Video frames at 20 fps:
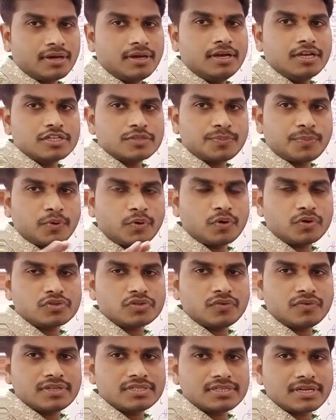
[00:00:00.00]

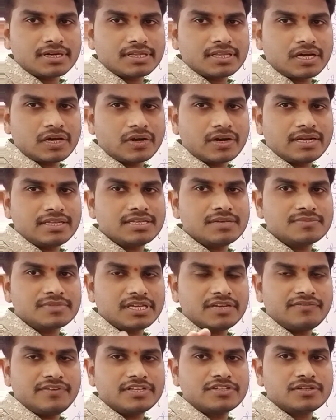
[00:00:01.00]
Sporozoans are the organisms in
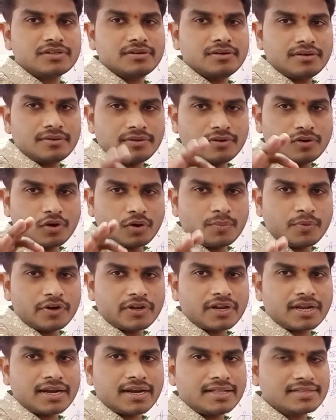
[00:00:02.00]
which locomotor
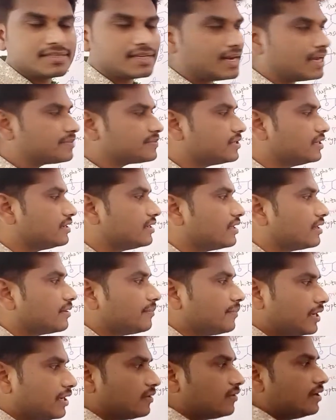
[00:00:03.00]
organs are absent here.
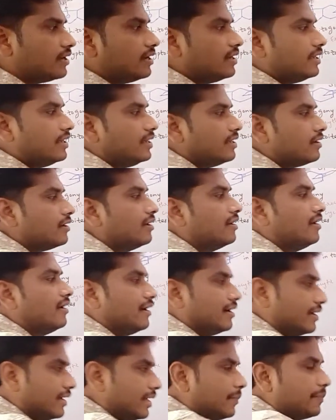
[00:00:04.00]
Particularly here,
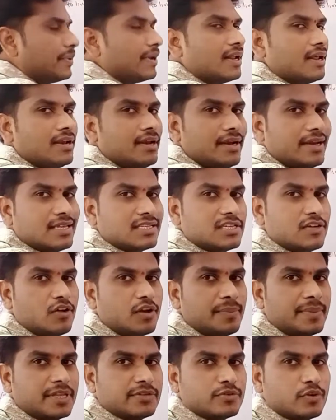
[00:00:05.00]
temporarily it is
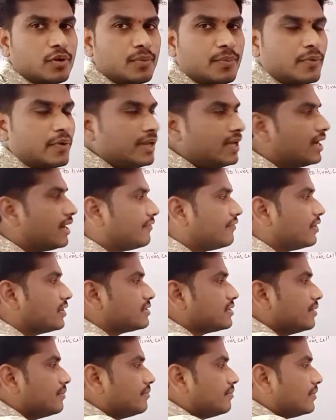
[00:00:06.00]
developing pseudopodia. After
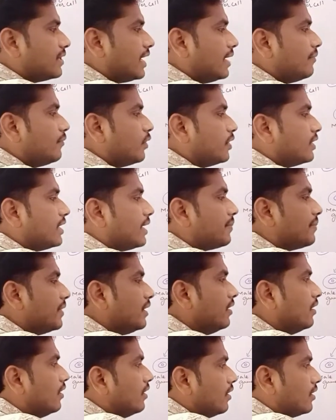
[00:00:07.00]
some time, what is
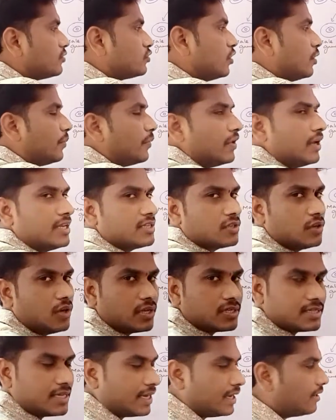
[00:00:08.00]
happening? Pseudopodia is
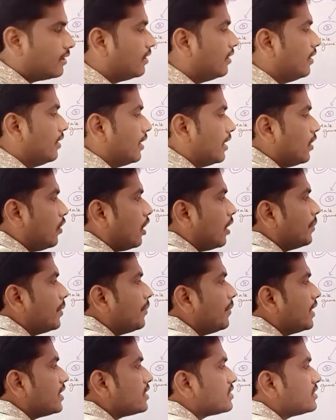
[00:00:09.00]
lost again. Now,
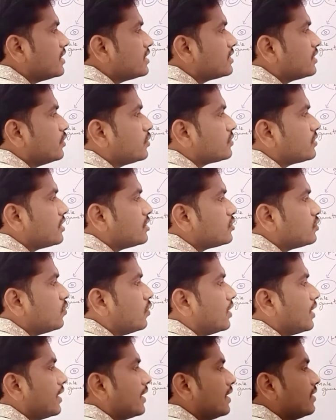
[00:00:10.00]
amoeboid stage gives rise to
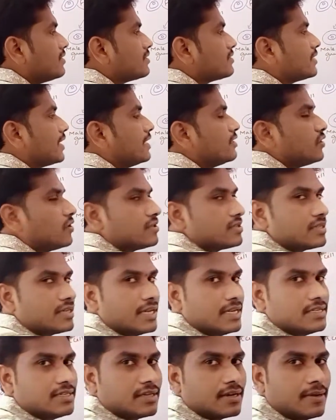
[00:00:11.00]
what again? Scission
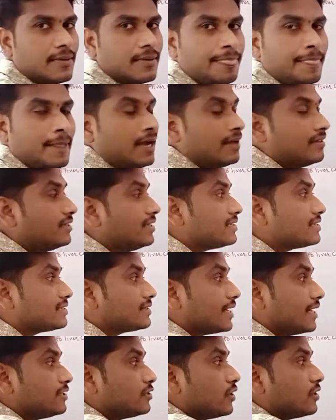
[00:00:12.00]
stage here. This
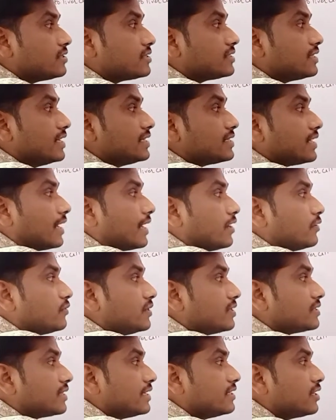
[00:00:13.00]
scission stage, around the
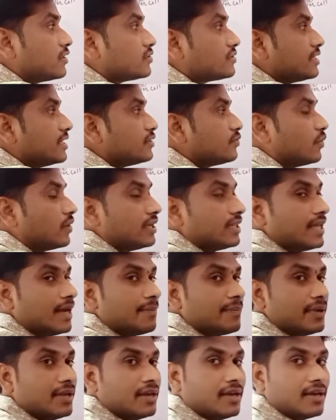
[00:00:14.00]
scission stage, what is
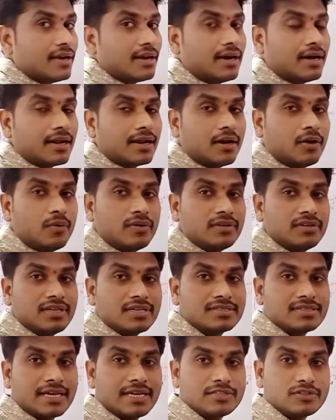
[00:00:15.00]
happening here? Around the
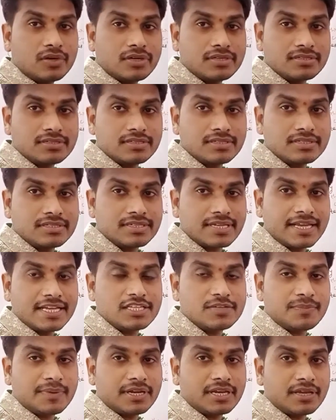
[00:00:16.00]
scission stage,
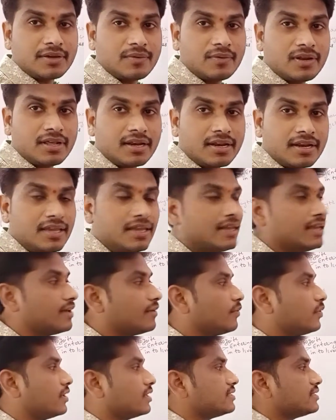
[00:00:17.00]
particularly here,
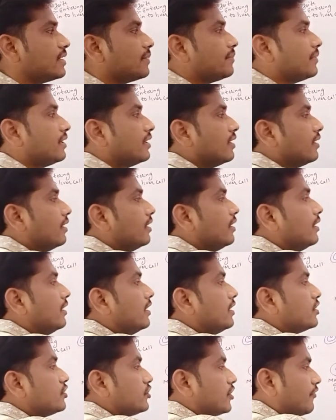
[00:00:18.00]
what is happening here?
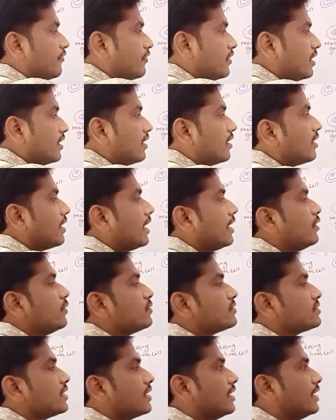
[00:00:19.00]
Schaffner
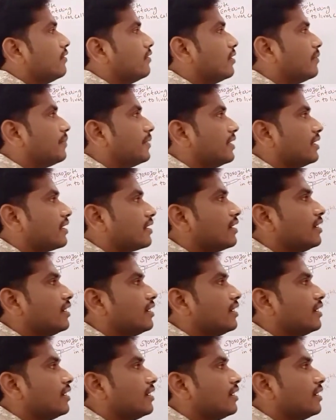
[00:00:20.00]
granules are developed here.